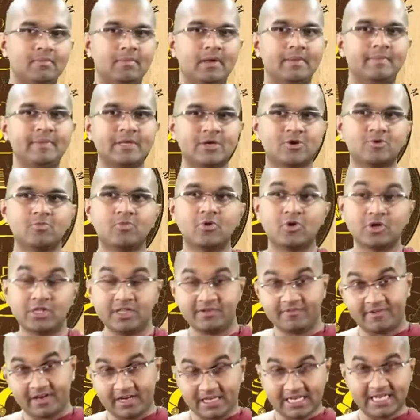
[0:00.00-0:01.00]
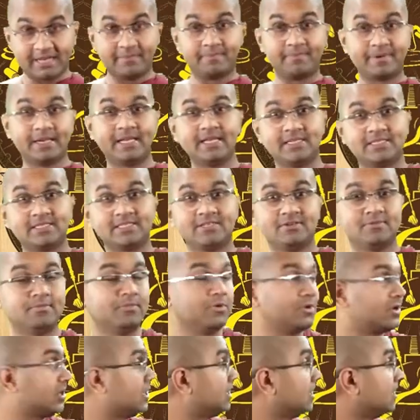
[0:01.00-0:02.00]
by Bhikkhu Bodhi, a very comprehensive
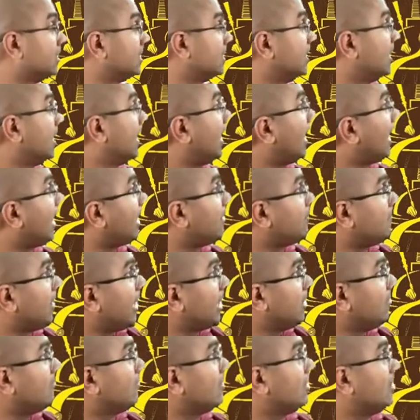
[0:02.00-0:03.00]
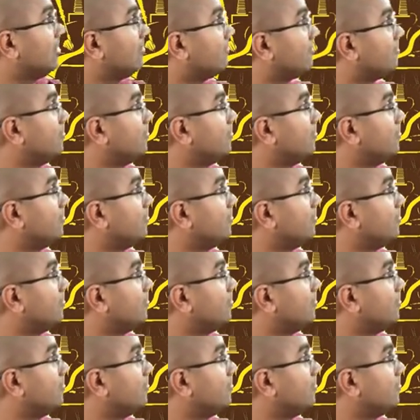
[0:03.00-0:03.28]
book. And Manual of